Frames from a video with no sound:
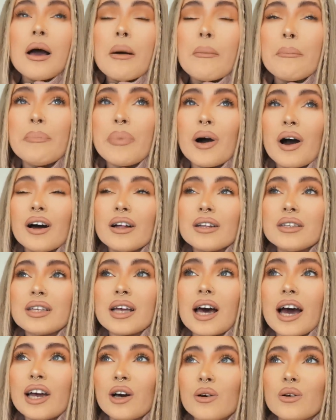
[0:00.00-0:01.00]
But
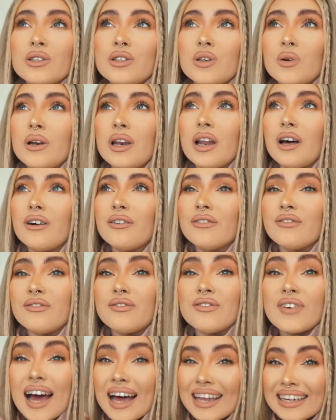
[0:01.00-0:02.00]
I also
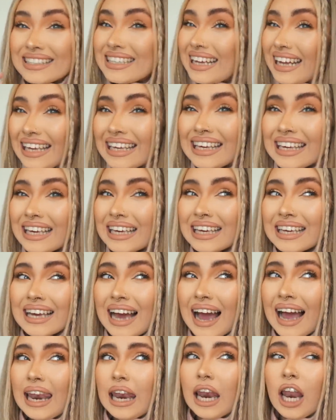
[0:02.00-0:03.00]
love antique.
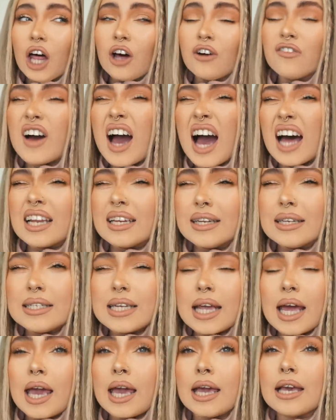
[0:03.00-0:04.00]
I love
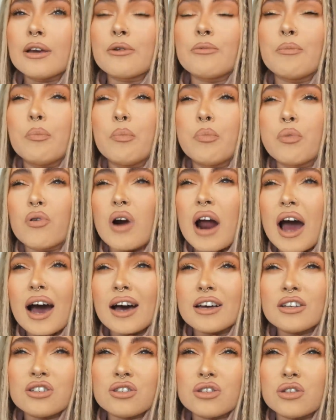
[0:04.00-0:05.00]
antique
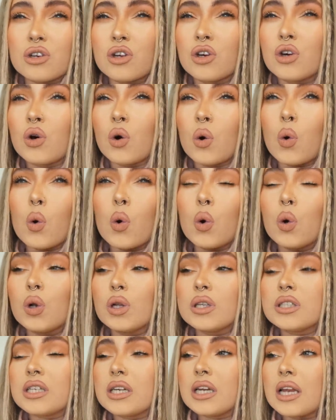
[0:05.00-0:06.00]
brass and
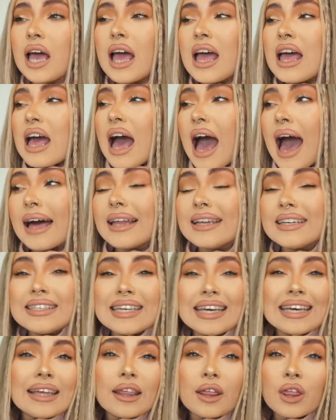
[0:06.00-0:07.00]
gold and
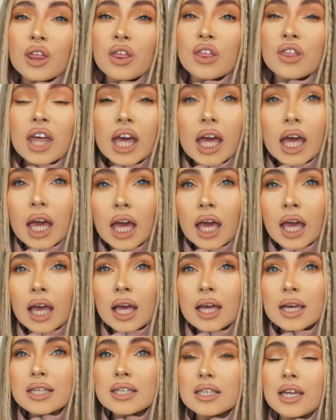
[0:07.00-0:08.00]
antique
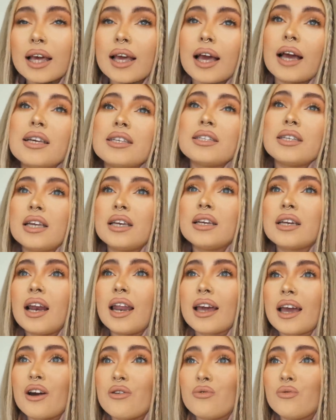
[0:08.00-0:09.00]
things. Like I seen
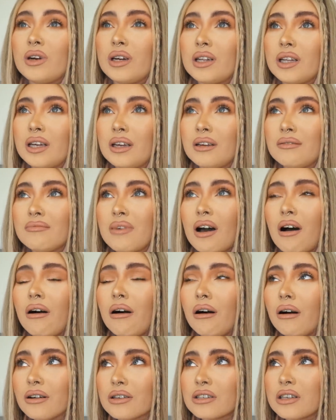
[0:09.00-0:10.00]
like a really
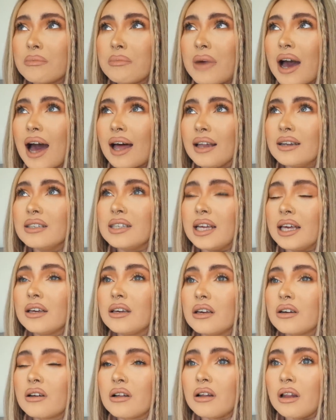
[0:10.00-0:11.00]
awesome
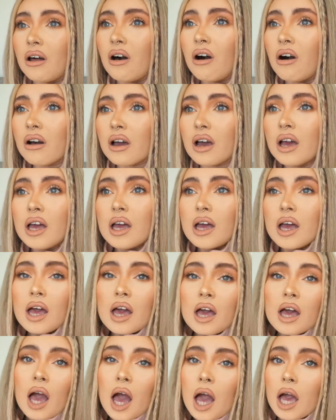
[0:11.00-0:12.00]
antique clock
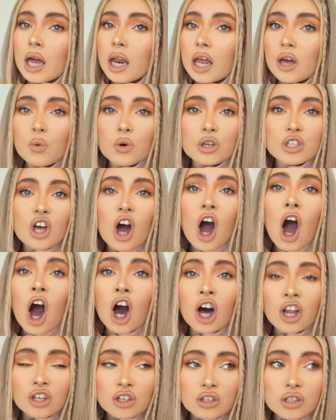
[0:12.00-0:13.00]
and it was
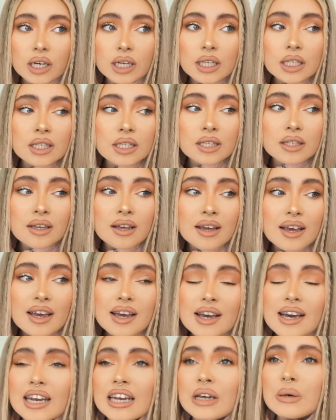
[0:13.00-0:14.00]
hundreds.
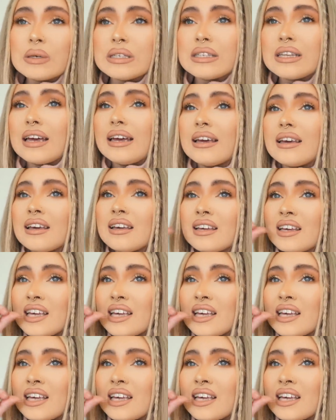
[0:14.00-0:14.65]
And it was like,